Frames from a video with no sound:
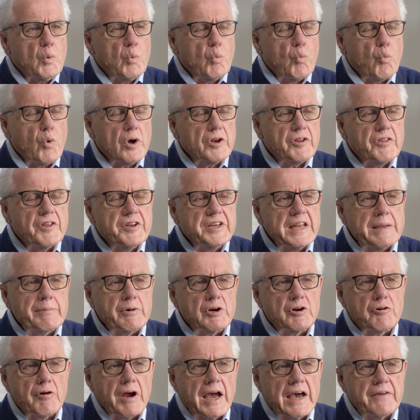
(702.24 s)
What are the
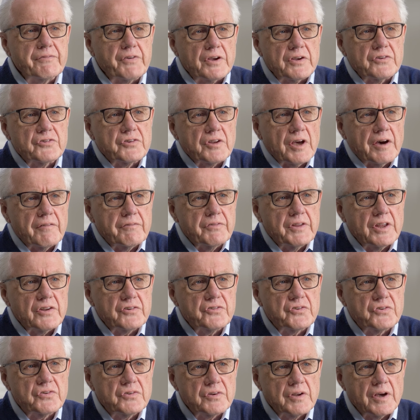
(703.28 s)
demographics of
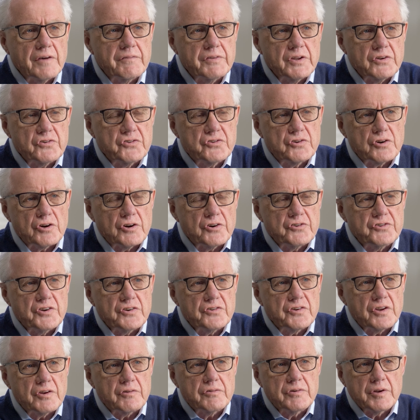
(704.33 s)
this search?
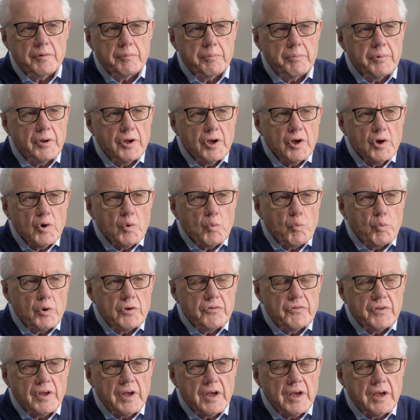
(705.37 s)
Is it
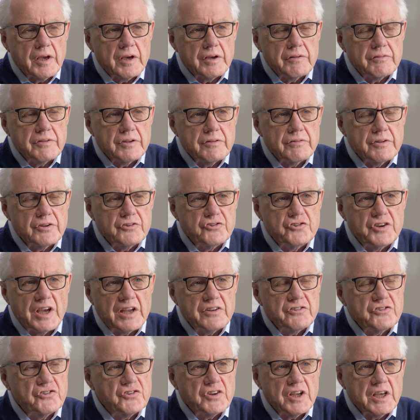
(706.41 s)
with the
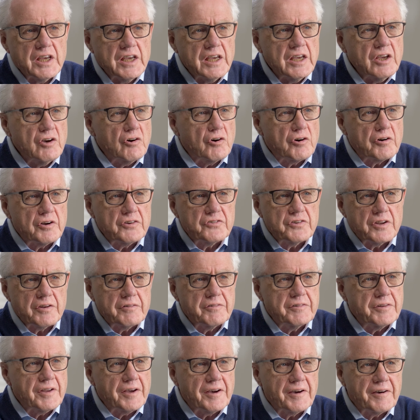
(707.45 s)
Gen Z, or is it
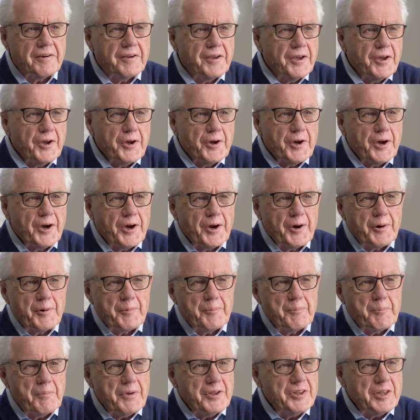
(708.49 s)

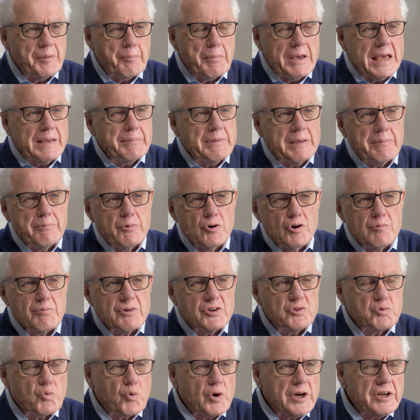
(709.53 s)
in the baby
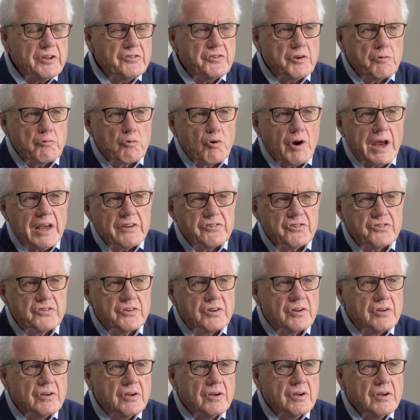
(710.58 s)
boomers? Where does it
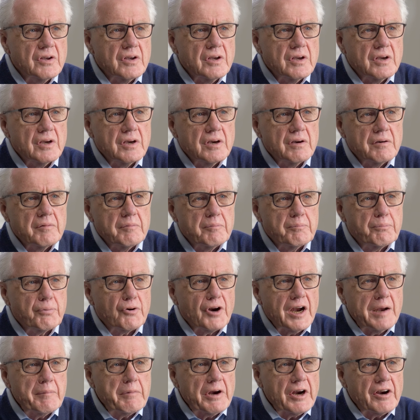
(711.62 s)
rest
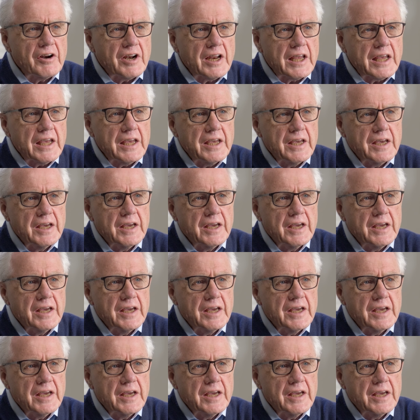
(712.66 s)
primarily?